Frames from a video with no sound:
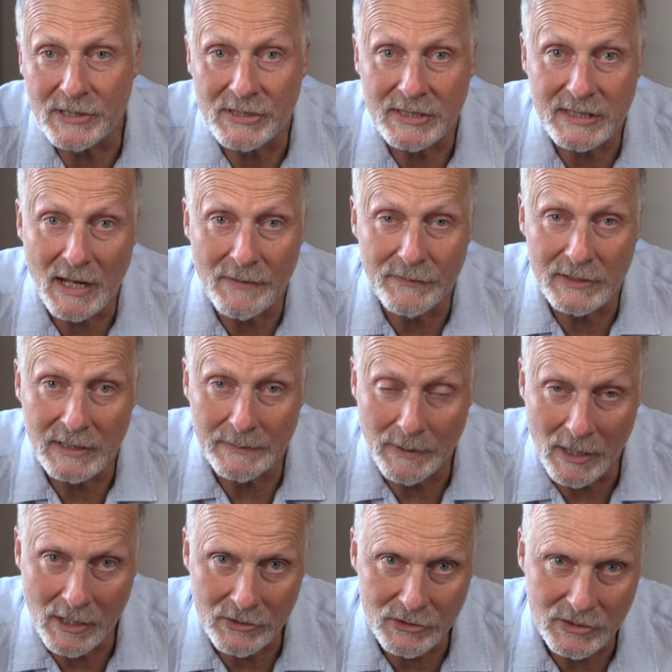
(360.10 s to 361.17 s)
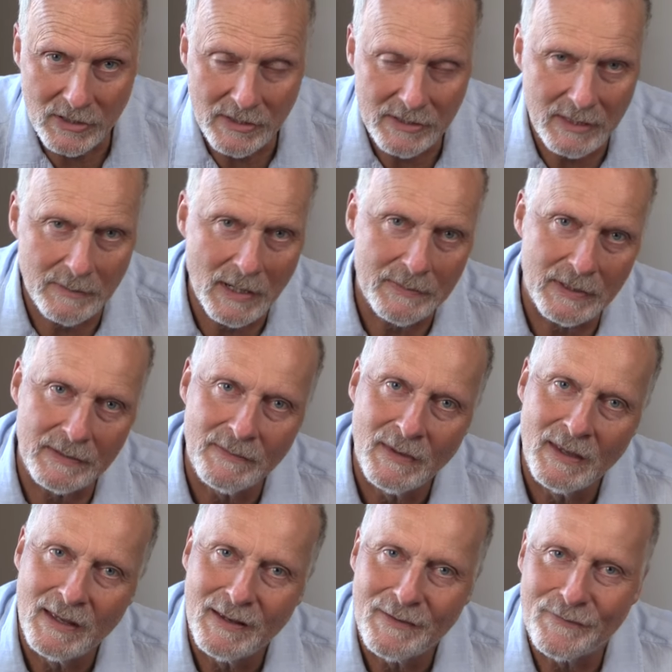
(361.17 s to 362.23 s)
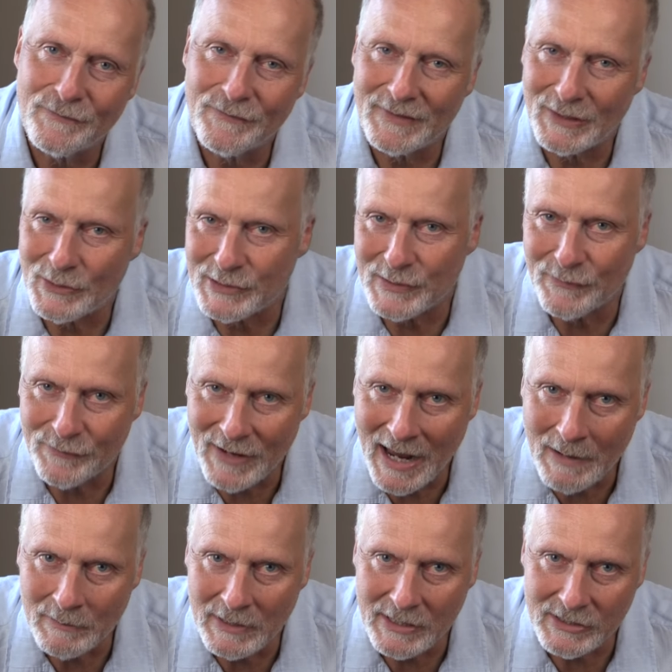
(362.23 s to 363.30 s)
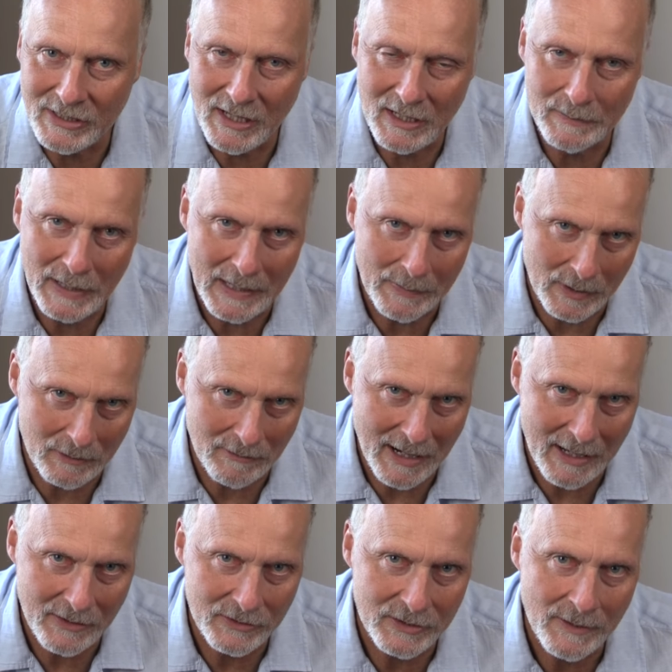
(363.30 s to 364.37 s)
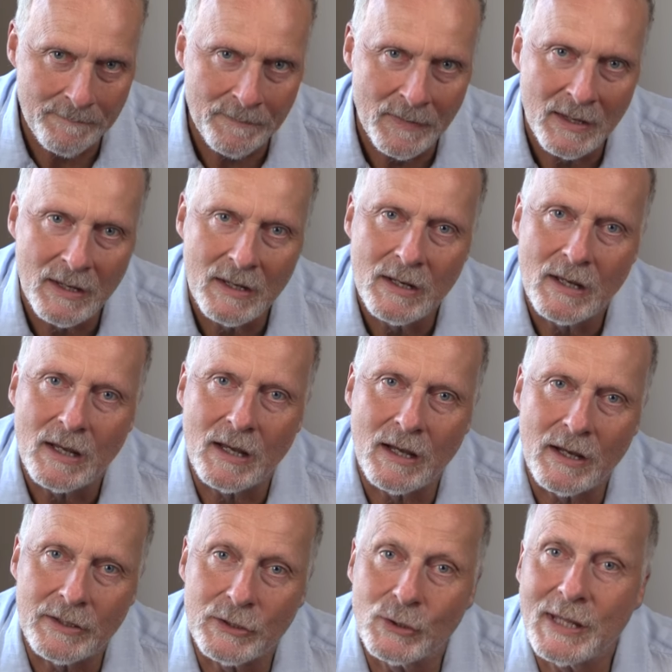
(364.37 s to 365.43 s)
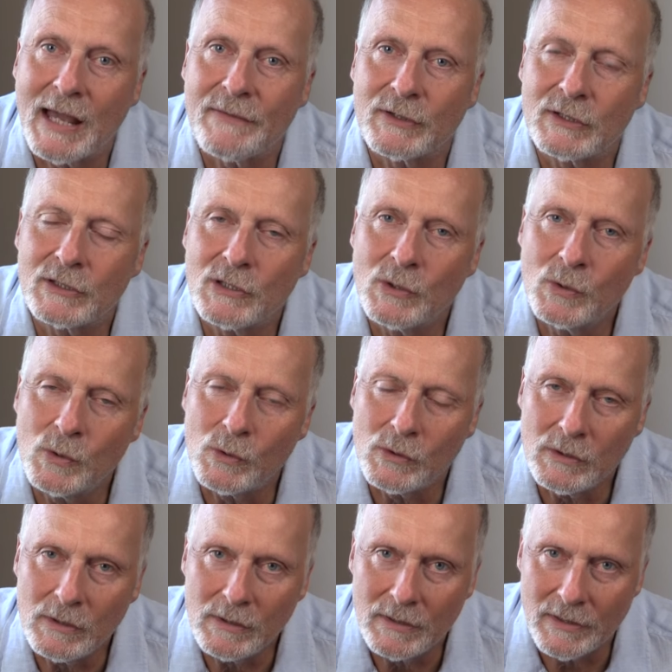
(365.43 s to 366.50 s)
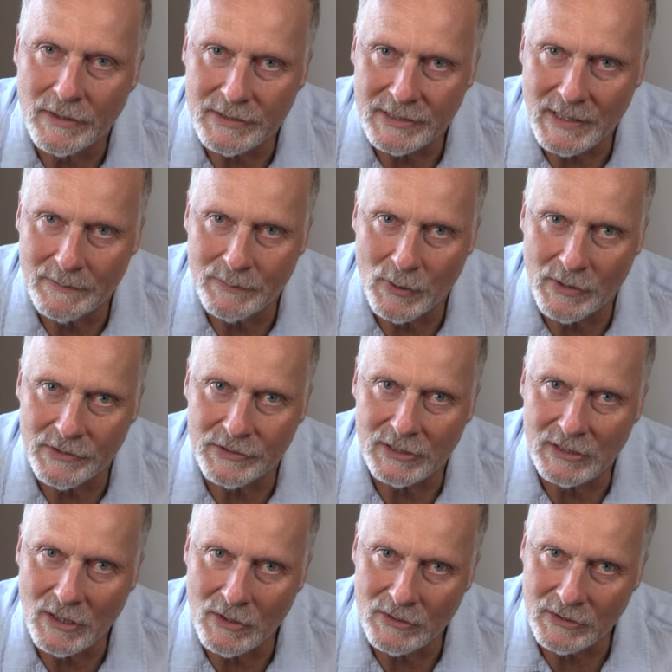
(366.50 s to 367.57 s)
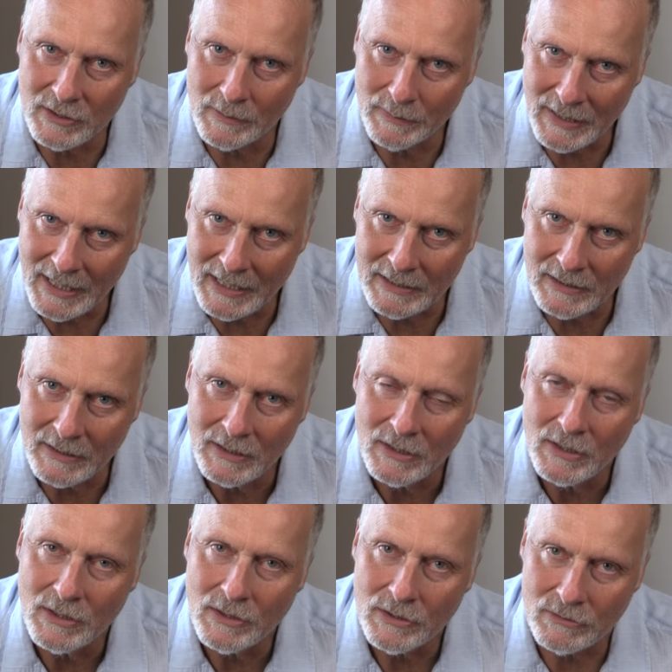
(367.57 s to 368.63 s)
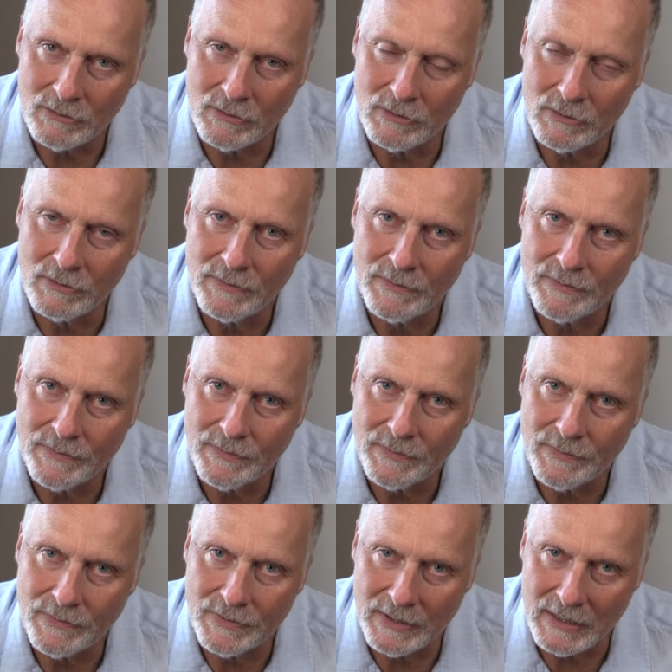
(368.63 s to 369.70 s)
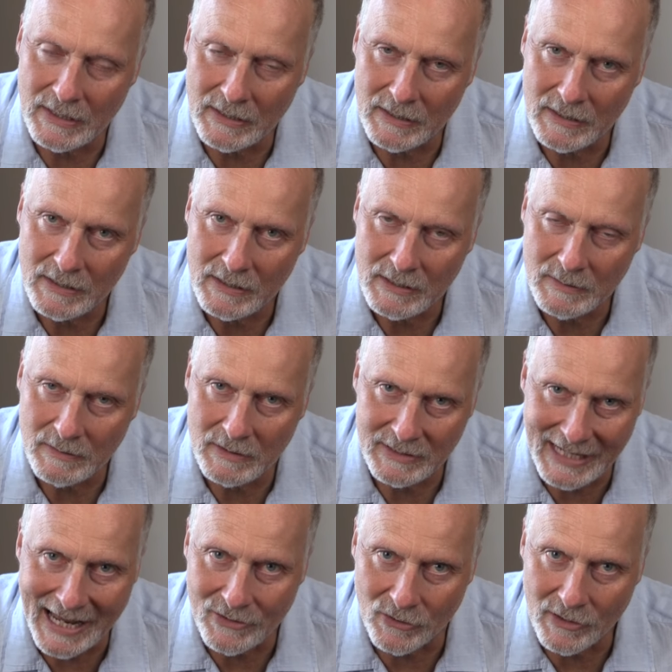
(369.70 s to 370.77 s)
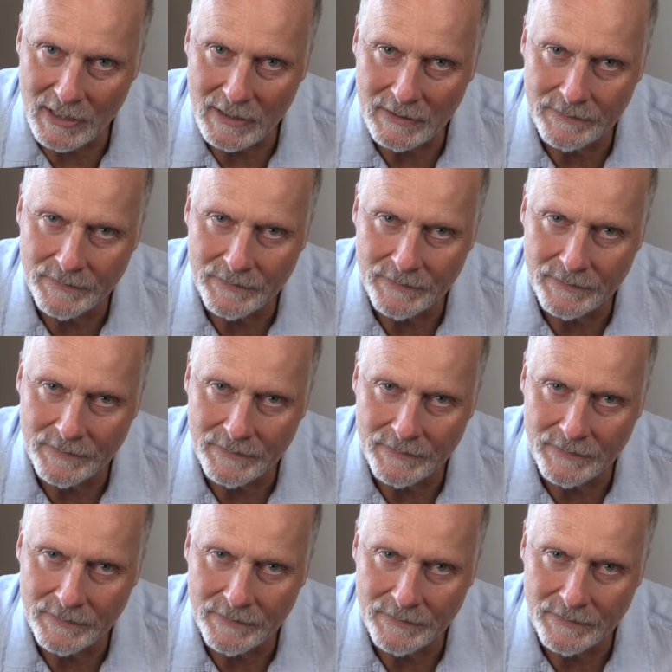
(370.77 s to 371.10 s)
and stuff in departures. There might be lots of families and other people around. You'll have a call at some point to go to the plane through the tannoy,